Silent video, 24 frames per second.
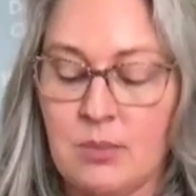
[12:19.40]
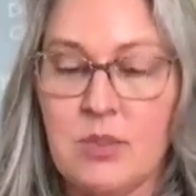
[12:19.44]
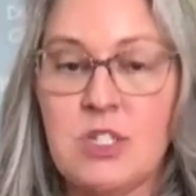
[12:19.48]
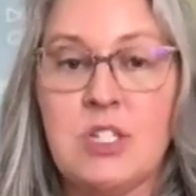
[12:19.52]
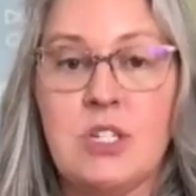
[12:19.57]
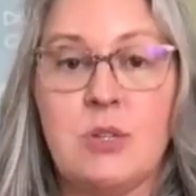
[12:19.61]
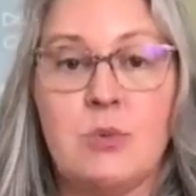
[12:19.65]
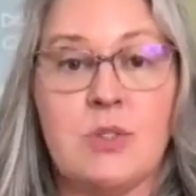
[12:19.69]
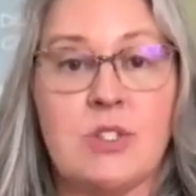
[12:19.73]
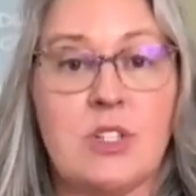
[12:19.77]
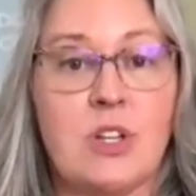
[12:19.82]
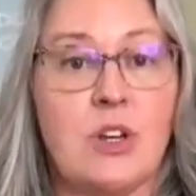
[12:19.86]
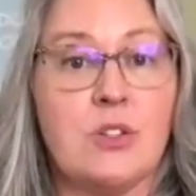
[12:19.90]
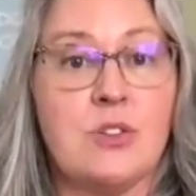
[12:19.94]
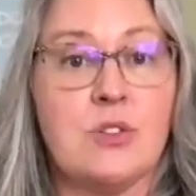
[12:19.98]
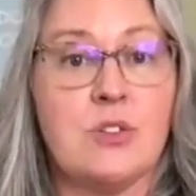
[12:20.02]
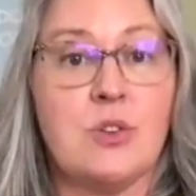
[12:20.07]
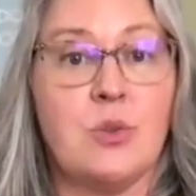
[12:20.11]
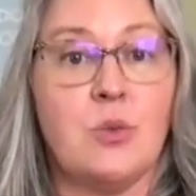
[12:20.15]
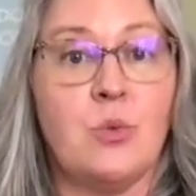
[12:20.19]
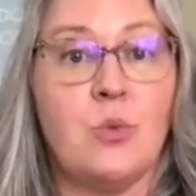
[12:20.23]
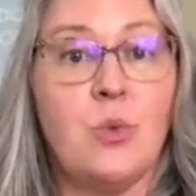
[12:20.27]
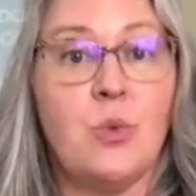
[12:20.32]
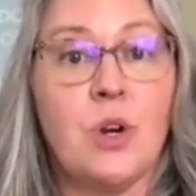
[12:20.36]
She was
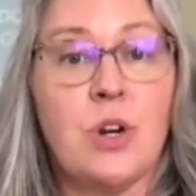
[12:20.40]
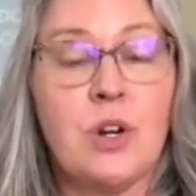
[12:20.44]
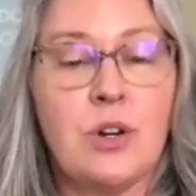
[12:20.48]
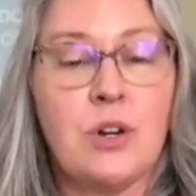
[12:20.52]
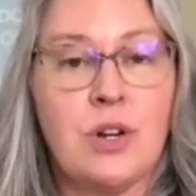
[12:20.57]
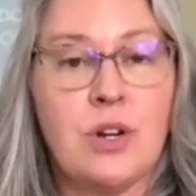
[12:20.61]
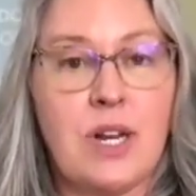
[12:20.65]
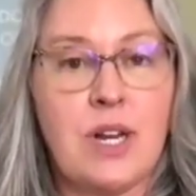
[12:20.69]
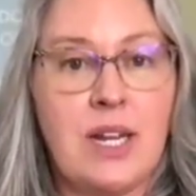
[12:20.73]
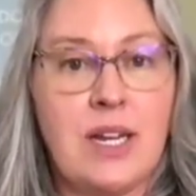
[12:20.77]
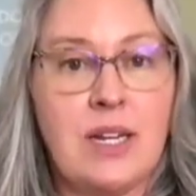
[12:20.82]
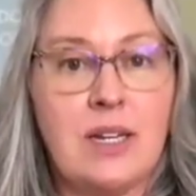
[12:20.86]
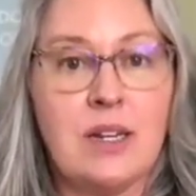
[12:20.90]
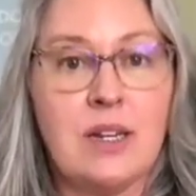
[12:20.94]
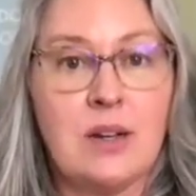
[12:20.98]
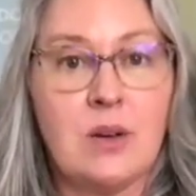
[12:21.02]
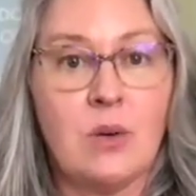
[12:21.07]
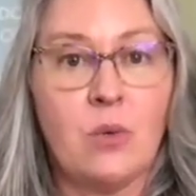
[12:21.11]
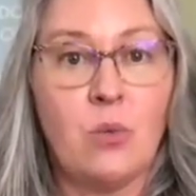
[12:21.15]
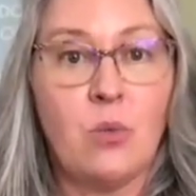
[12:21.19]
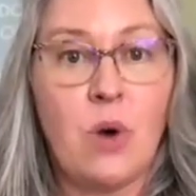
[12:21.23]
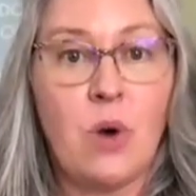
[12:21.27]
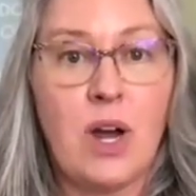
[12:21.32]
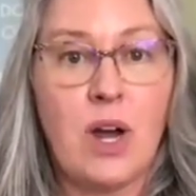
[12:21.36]
also worried
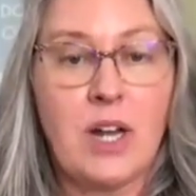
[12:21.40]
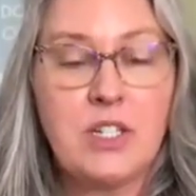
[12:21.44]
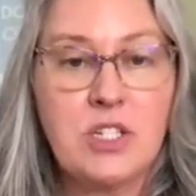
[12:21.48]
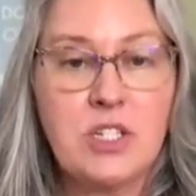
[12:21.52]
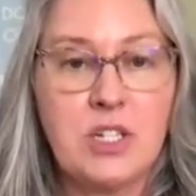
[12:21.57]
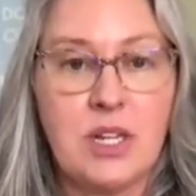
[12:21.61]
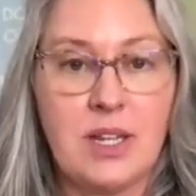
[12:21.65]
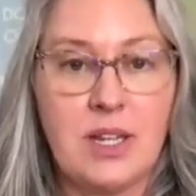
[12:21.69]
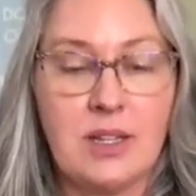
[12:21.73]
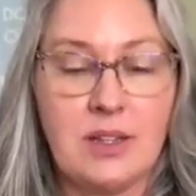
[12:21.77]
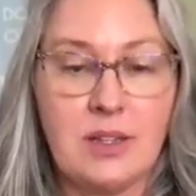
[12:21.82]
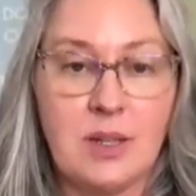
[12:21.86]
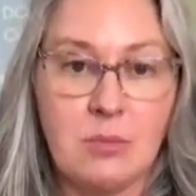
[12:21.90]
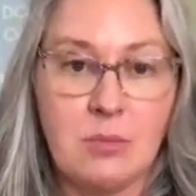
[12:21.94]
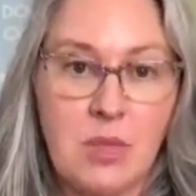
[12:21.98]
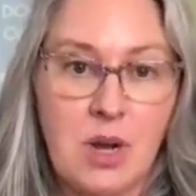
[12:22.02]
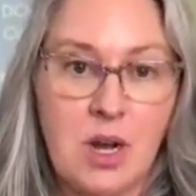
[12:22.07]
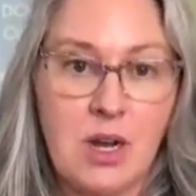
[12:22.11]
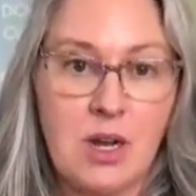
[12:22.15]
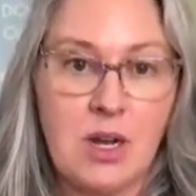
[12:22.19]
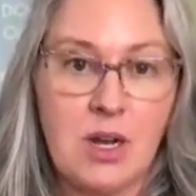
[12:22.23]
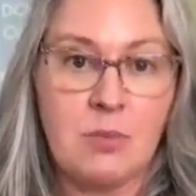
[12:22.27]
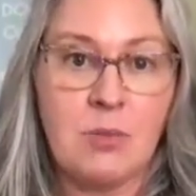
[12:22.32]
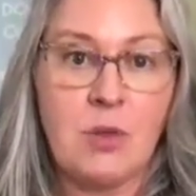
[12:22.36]
watching the
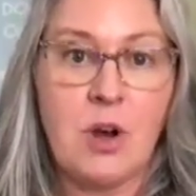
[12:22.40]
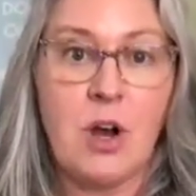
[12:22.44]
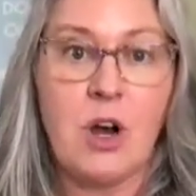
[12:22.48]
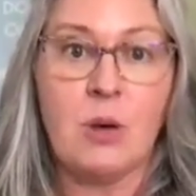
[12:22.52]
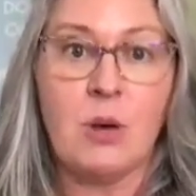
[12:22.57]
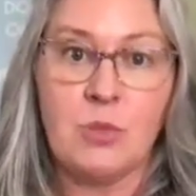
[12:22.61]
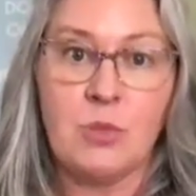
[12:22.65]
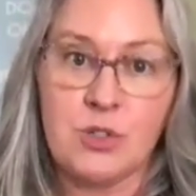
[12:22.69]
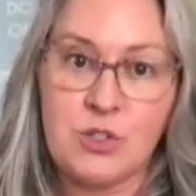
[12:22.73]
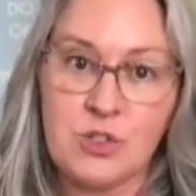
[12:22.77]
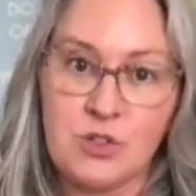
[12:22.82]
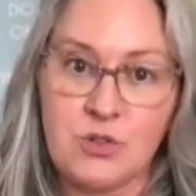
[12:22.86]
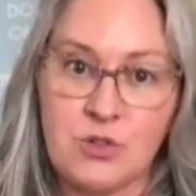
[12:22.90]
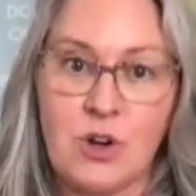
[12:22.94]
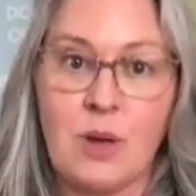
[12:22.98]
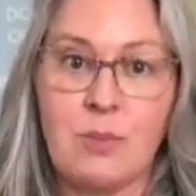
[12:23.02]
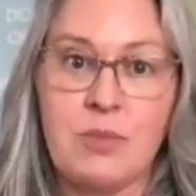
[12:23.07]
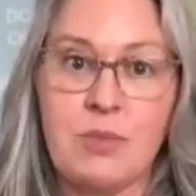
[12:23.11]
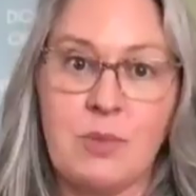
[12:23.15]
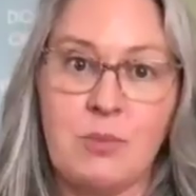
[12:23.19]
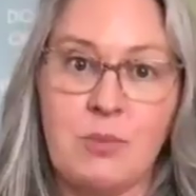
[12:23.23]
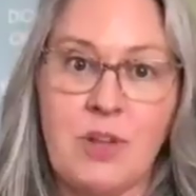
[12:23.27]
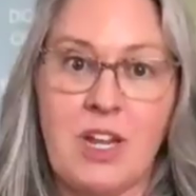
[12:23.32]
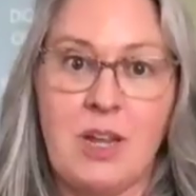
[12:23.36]
mom almost
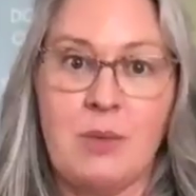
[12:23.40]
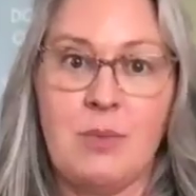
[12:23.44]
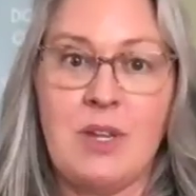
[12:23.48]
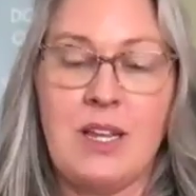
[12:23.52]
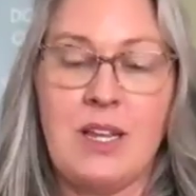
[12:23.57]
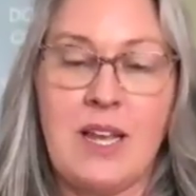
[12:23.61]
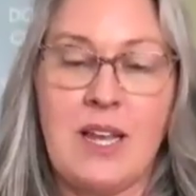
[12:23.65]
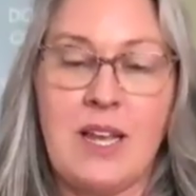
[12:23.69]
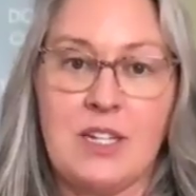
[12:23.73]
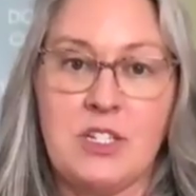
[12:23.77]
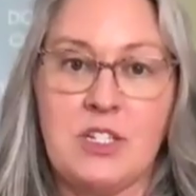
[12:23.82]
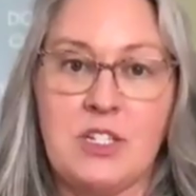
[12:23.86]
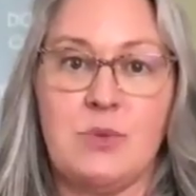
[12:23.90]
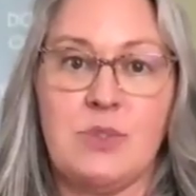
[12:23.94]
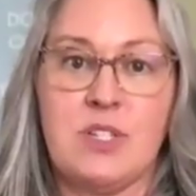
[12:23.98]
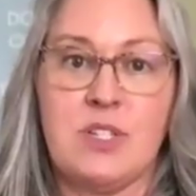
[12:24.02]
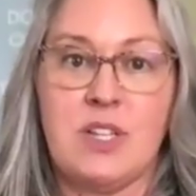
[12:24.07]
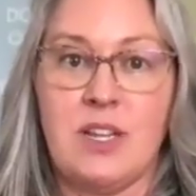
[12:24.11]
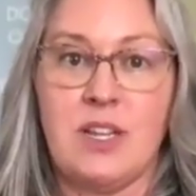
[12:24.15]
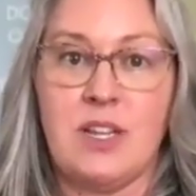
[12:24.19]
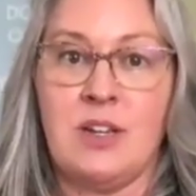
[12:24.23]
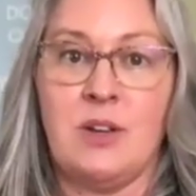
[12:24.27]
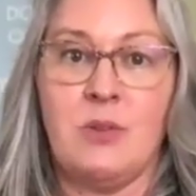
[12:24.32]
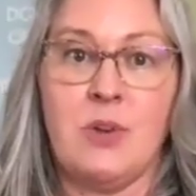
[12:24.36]
drop the baby as she was
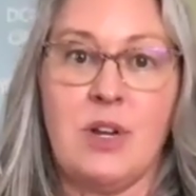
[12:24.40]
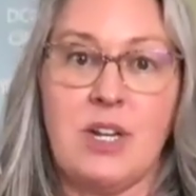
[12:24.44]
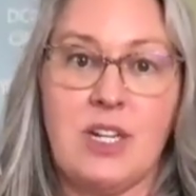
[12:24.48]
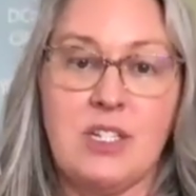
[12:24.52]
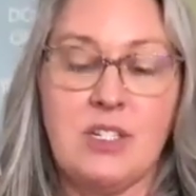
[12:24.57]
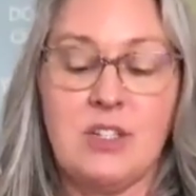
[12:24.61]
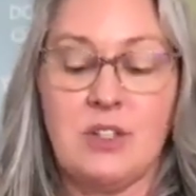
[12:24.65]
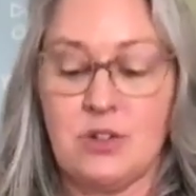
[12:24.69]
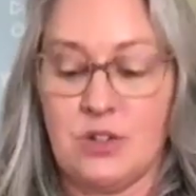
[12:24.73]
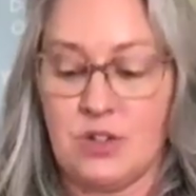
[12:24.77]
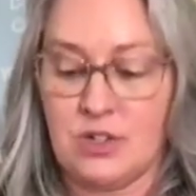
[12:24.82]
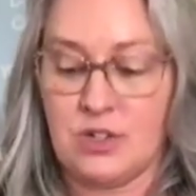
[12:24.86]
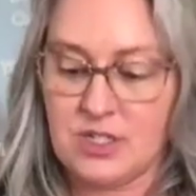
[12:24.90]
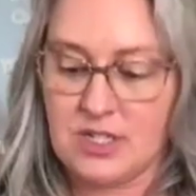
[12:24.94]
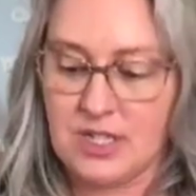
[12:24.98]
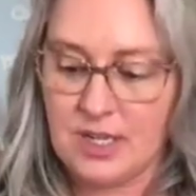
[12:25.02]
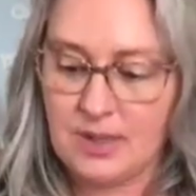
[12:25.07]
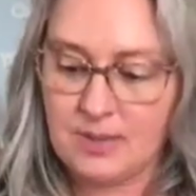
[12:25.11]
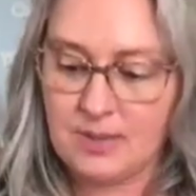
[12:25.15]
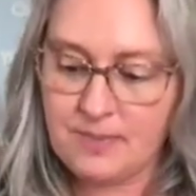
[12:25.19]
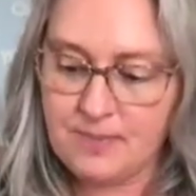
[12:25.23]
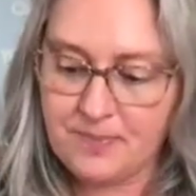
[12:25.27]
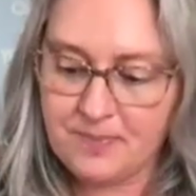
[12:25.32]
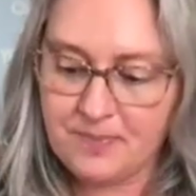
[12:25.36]
getting ready to nurse
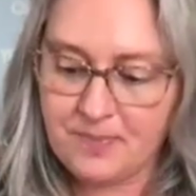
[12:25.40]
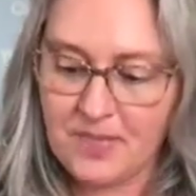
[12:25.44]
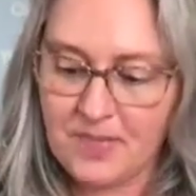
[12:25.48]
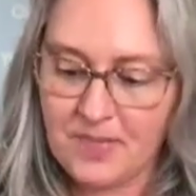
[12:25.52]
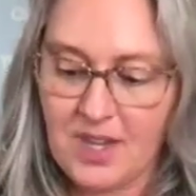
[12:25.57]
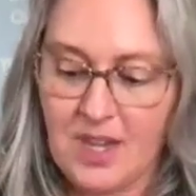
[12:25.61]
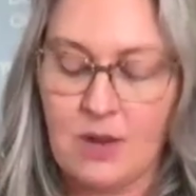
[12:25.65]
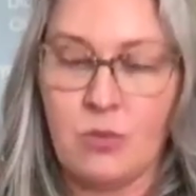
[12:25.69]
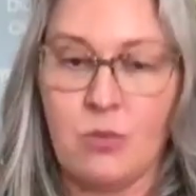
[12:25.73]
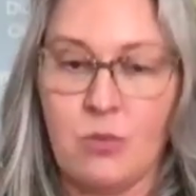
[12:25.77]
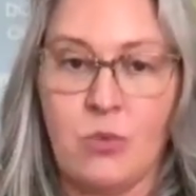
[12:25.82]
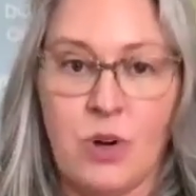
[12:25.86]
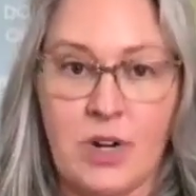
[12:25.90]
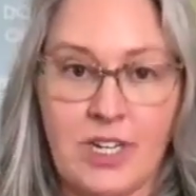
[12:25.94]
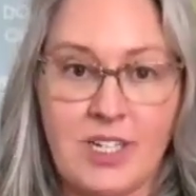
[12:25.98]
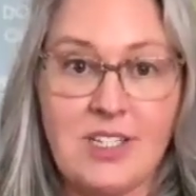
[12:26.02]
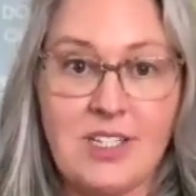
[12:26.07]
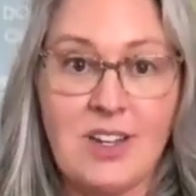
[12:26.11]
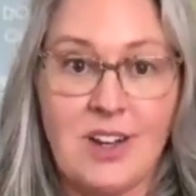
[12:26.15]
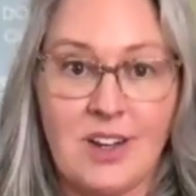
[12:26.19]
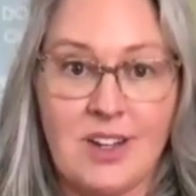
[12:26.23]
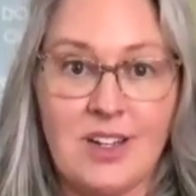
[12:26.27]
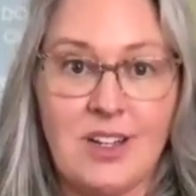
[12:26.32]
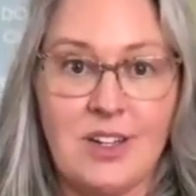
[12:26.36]
it and wanting
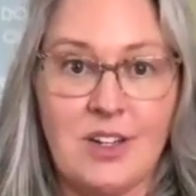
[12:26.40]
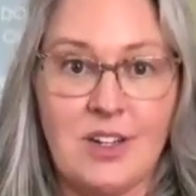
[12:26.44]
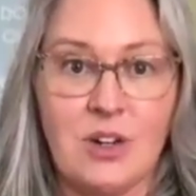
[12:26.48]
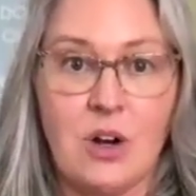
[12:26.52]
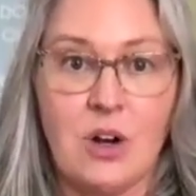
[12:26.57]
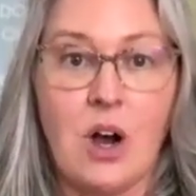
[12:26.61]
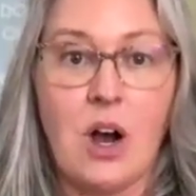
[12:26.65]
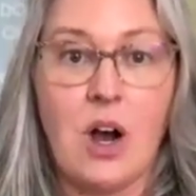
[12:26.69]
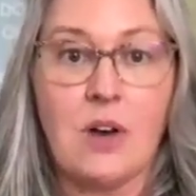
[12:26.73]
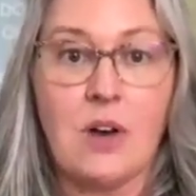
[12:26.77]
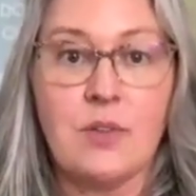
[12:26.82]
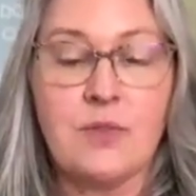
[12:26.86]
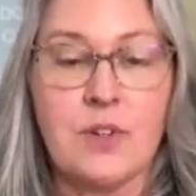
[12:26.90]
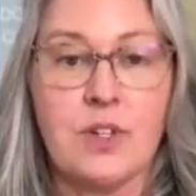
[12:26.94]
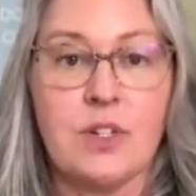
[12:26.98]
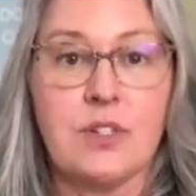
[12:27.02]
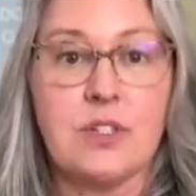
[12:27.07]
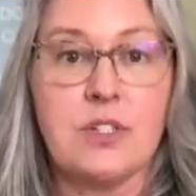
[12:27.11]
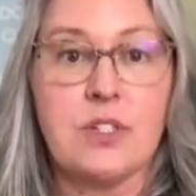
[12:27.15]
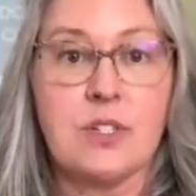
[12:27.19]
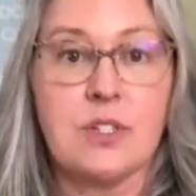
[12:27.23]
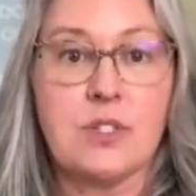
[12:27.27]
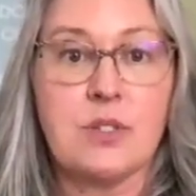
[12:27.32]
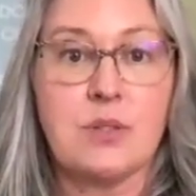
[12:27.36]
to,
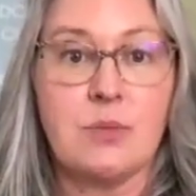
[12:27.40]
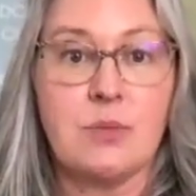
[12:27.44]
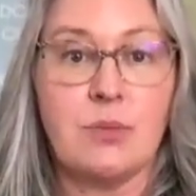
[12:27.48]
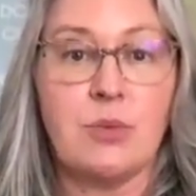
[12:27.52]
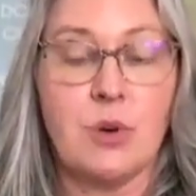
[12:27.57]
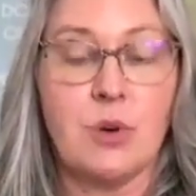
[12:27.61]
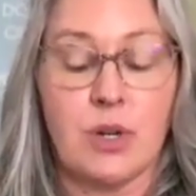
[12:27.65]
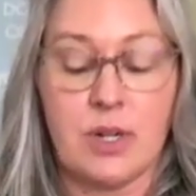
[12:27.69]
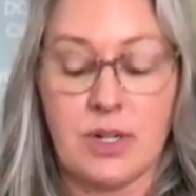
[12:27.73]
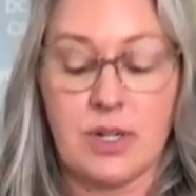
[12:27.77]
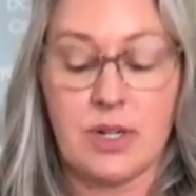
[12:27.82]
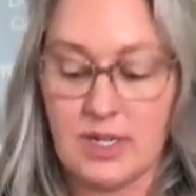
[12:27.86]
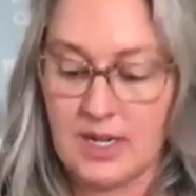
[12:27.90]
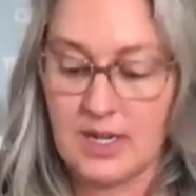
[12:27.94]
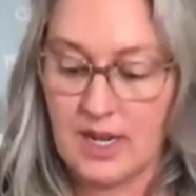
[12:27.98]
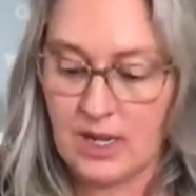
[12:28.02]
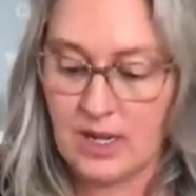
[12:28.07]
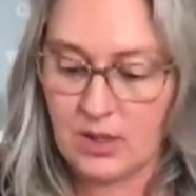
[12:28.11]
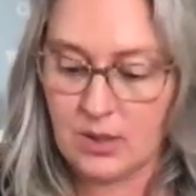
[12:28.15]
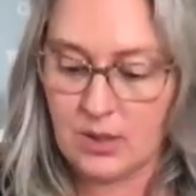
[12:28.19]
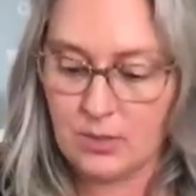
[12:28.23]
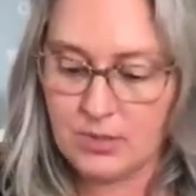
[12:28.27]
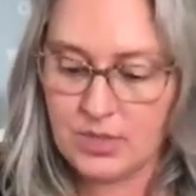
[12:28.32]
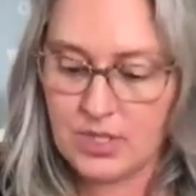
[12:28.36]
offer to support and
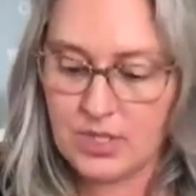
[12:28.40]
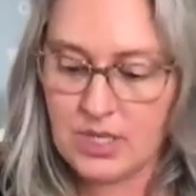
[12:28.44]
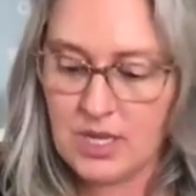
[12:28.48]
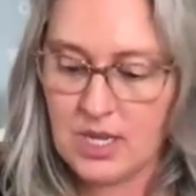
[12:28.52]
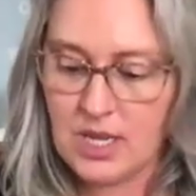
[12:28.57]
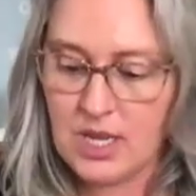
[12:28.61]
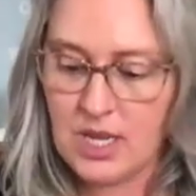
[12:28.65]
help.